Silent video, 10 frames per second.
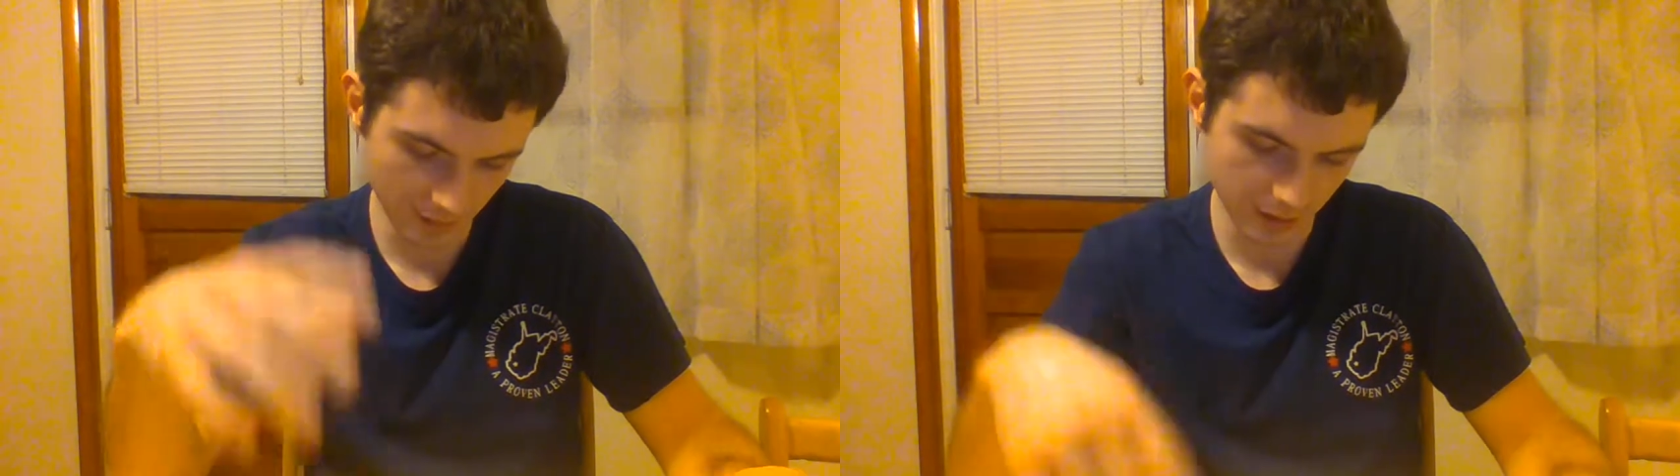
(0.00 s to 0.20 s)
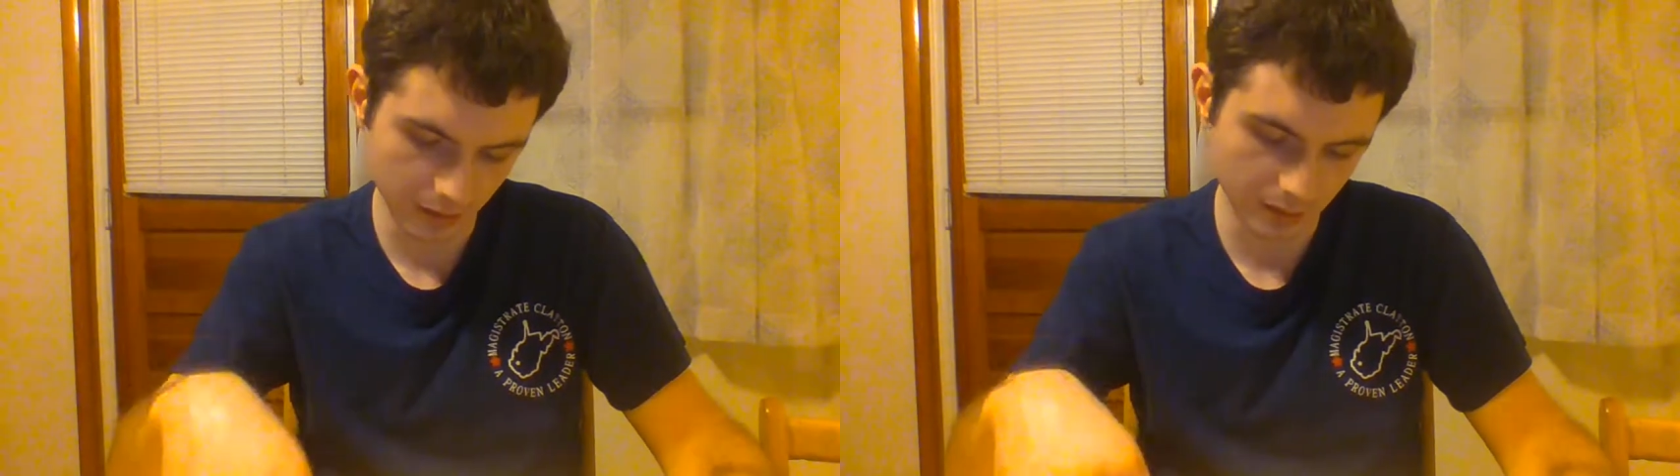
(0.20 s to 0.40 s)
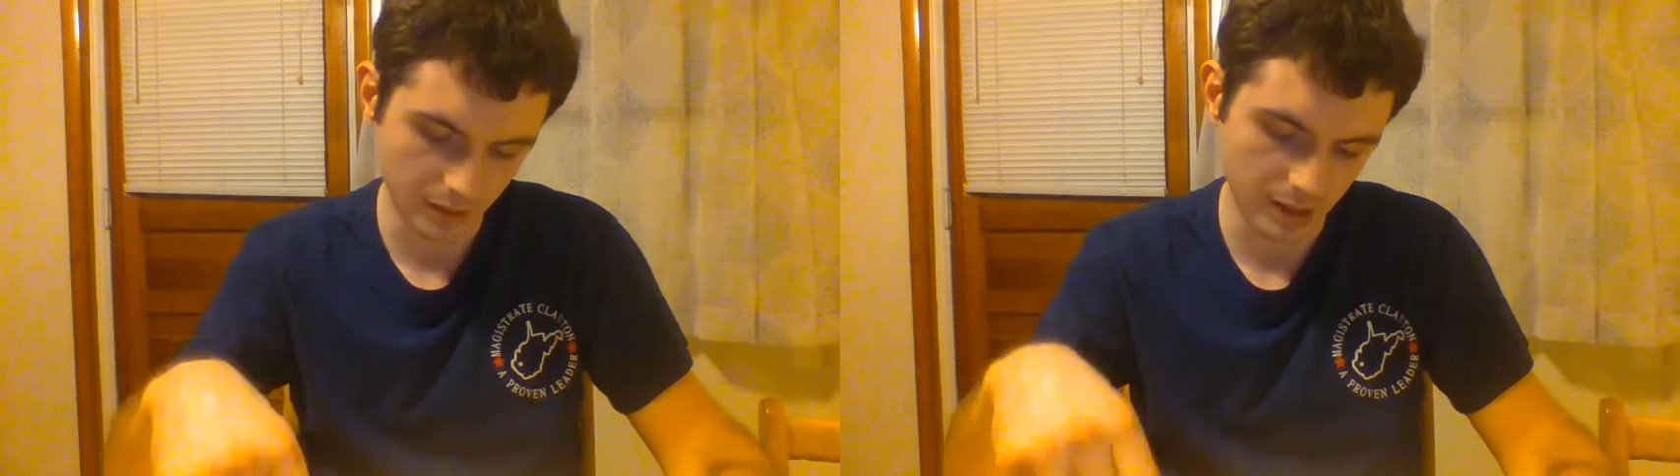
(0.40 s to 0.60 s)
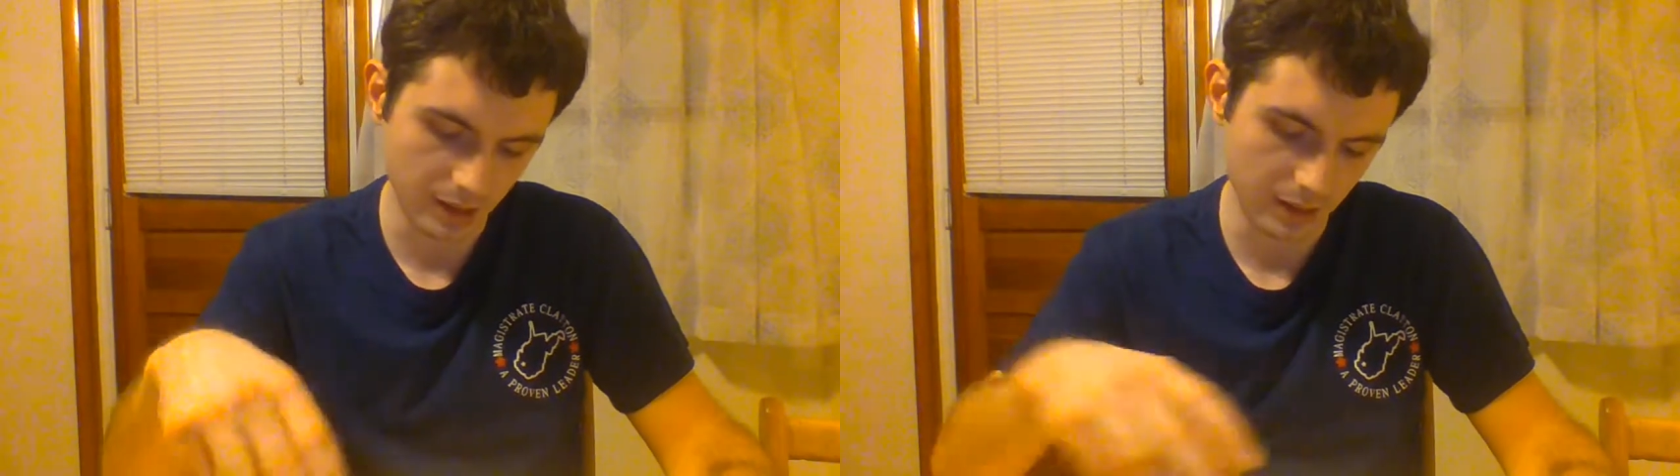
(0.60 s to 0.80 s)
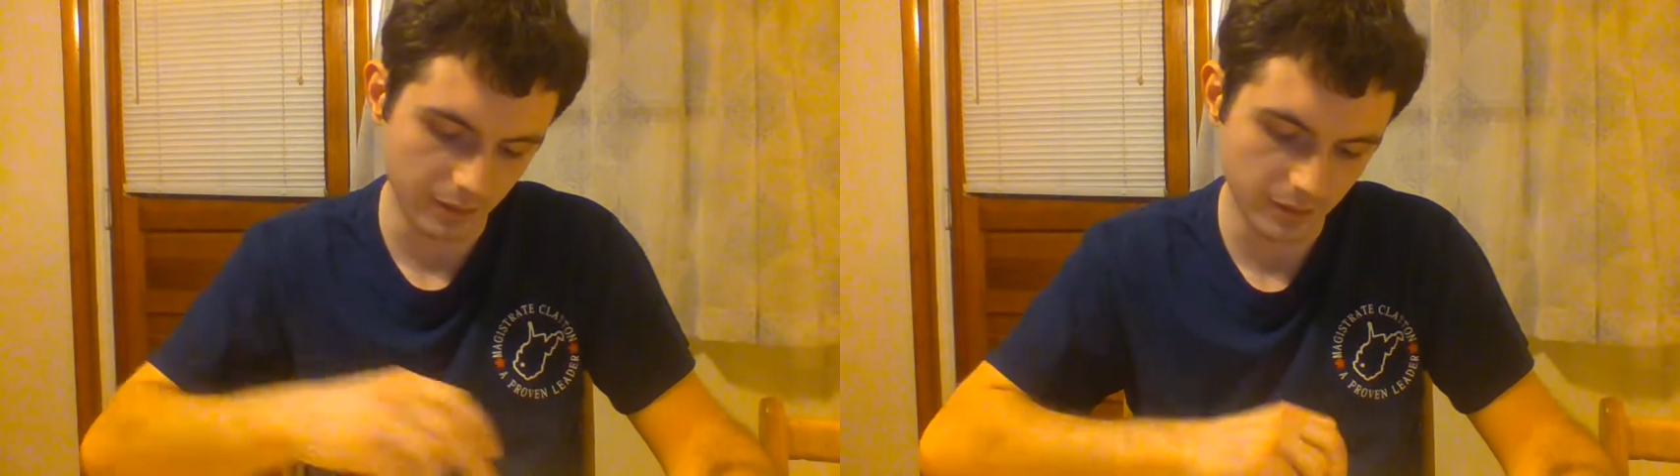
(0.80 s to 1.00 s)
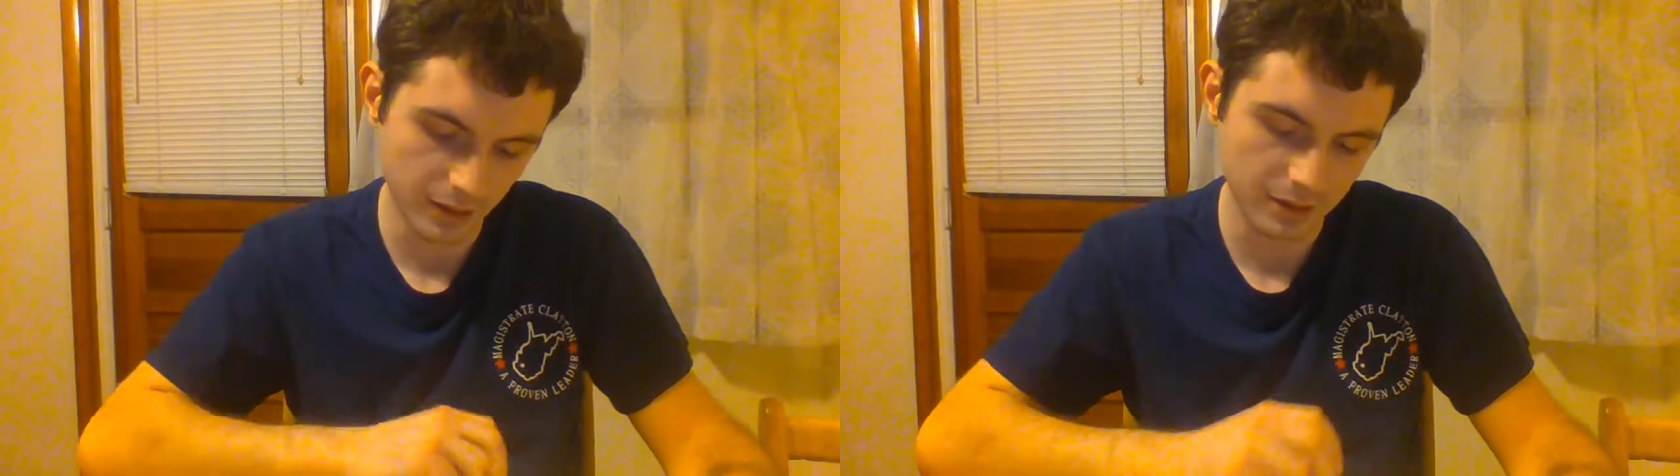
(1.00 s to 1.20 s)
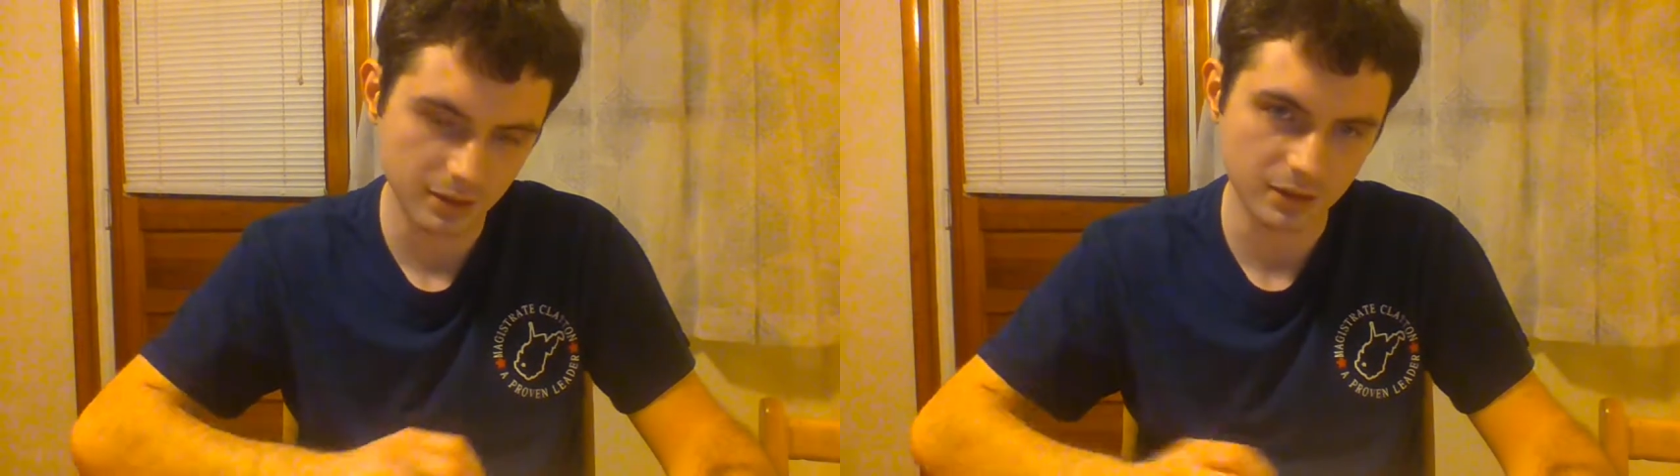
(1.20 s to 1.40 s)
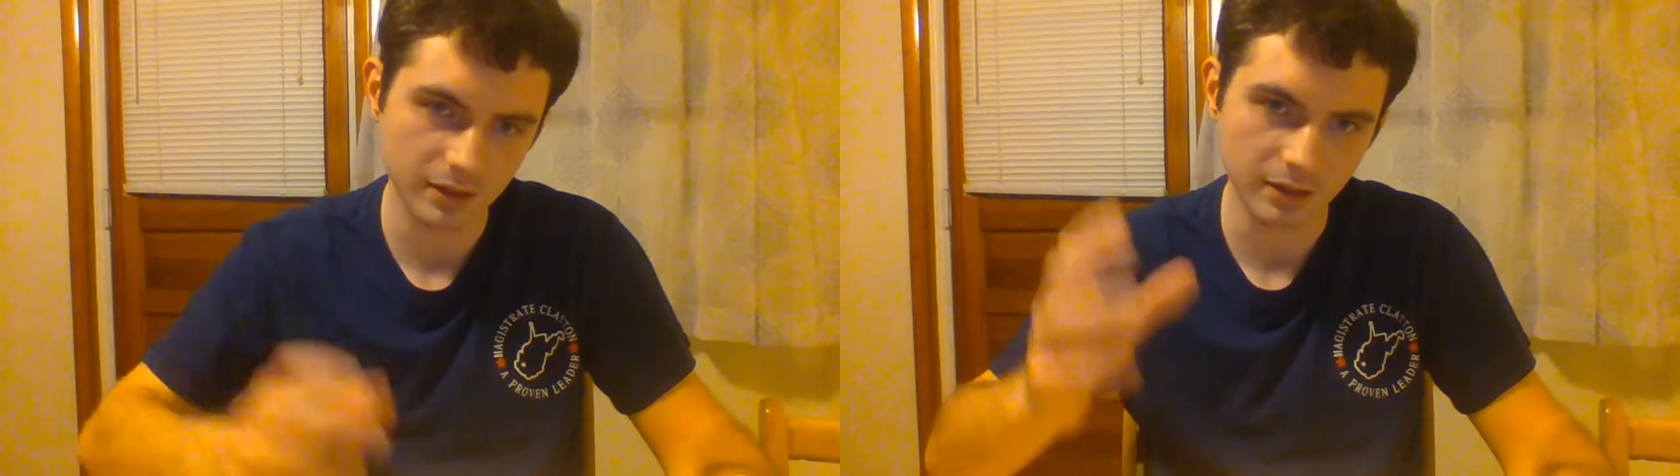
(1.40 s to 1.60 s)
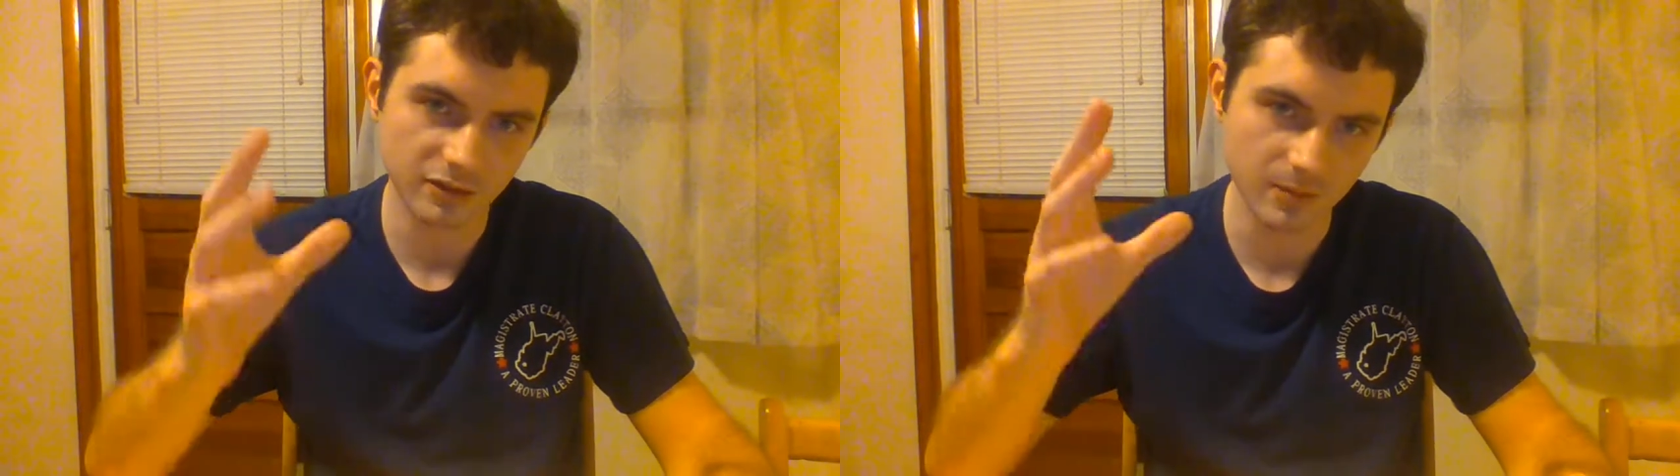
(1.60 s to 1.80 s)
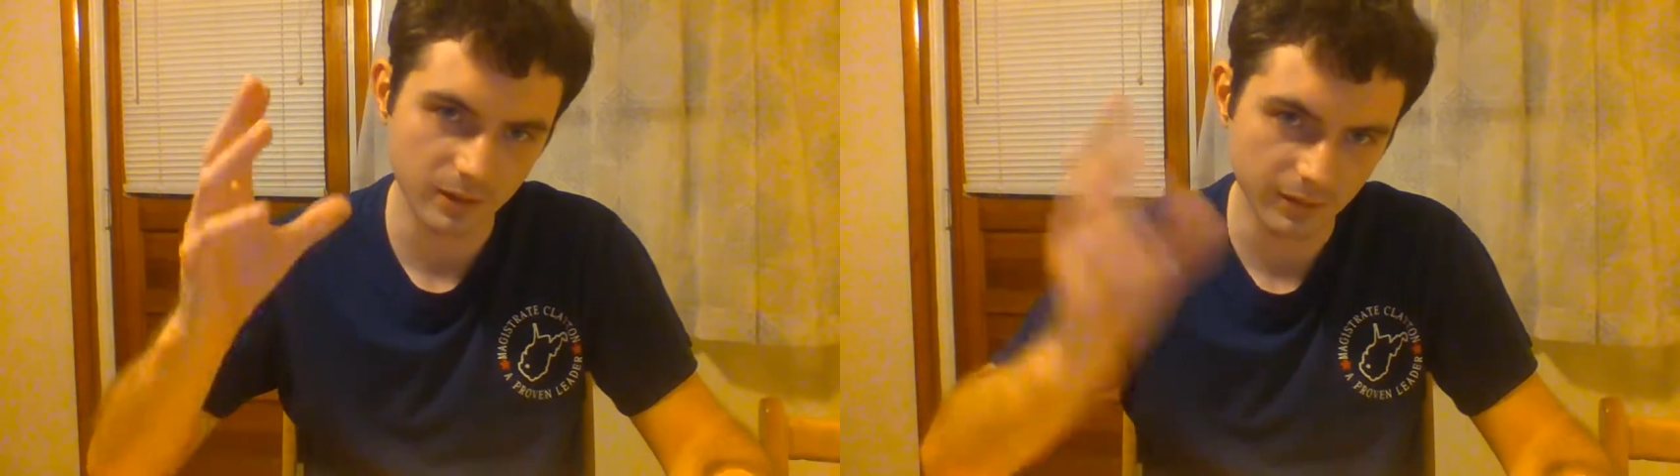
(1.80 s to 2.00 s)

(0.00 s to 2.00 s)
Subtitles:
the fetus's cells have been